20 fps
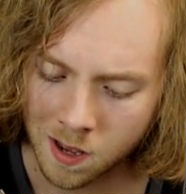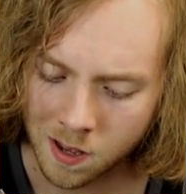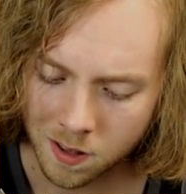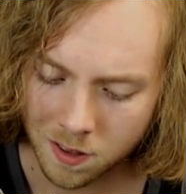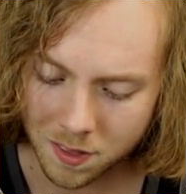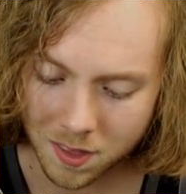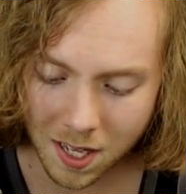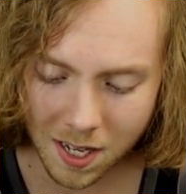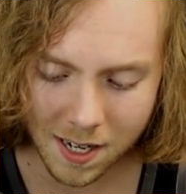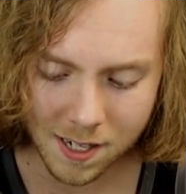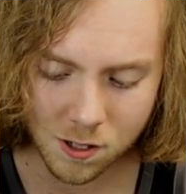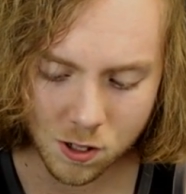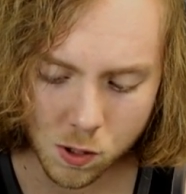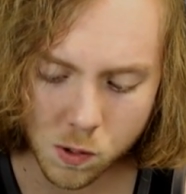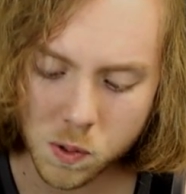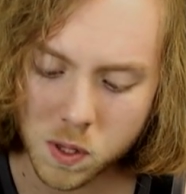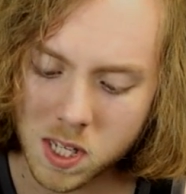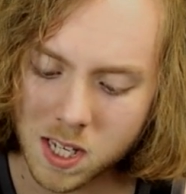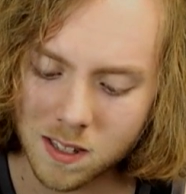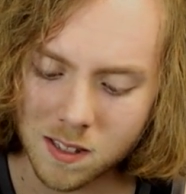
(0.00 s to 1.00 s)
then I do
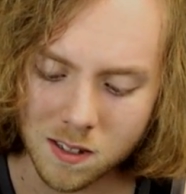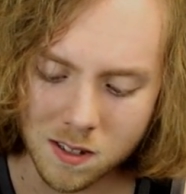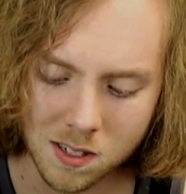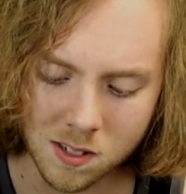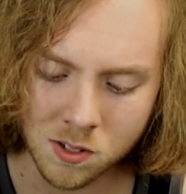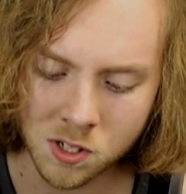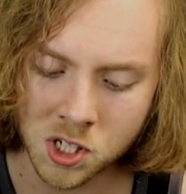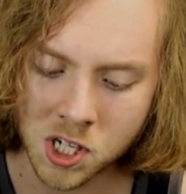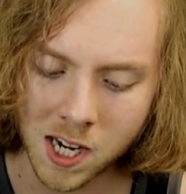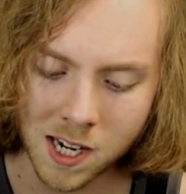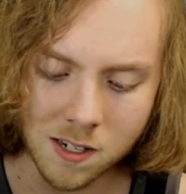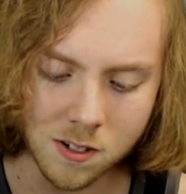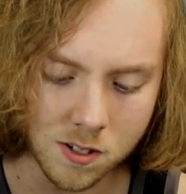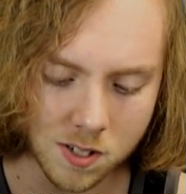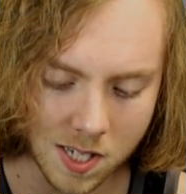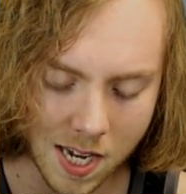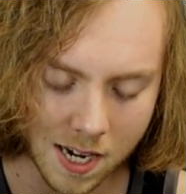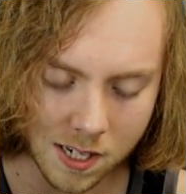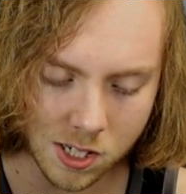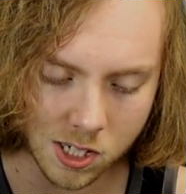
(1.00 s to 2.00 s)
think that this change is
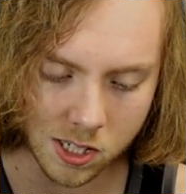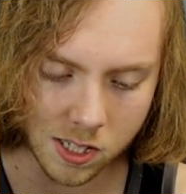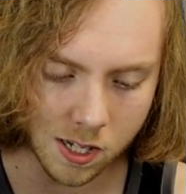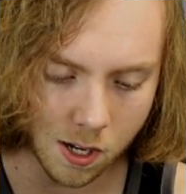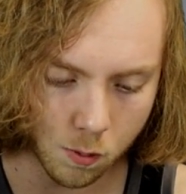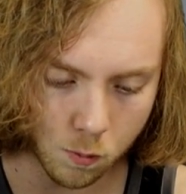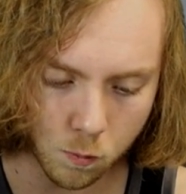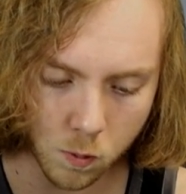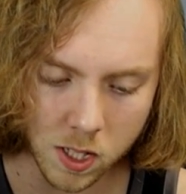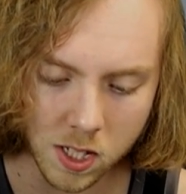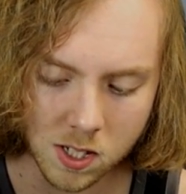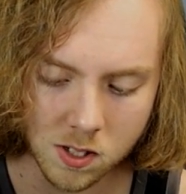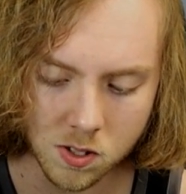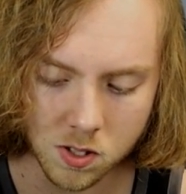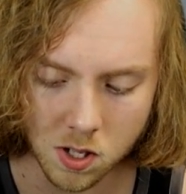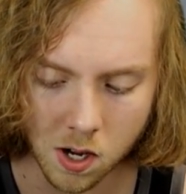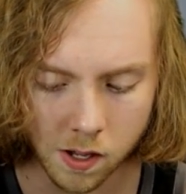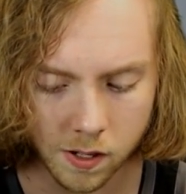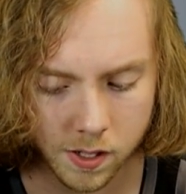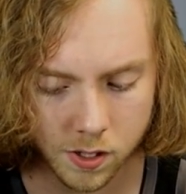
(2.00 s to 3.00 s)
actually a really
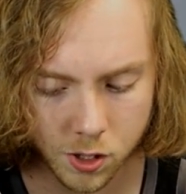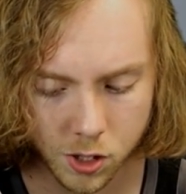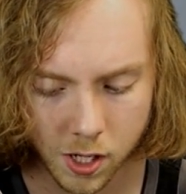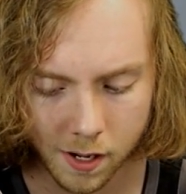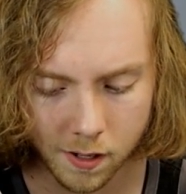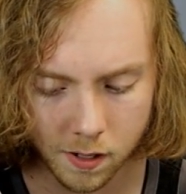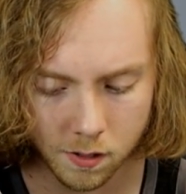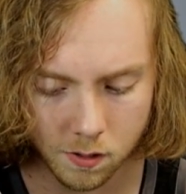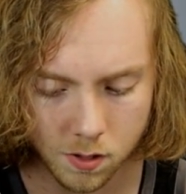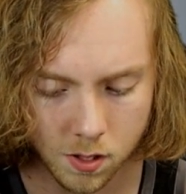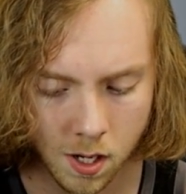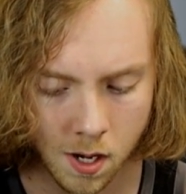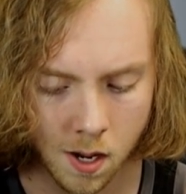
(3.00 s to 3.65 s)
solid change.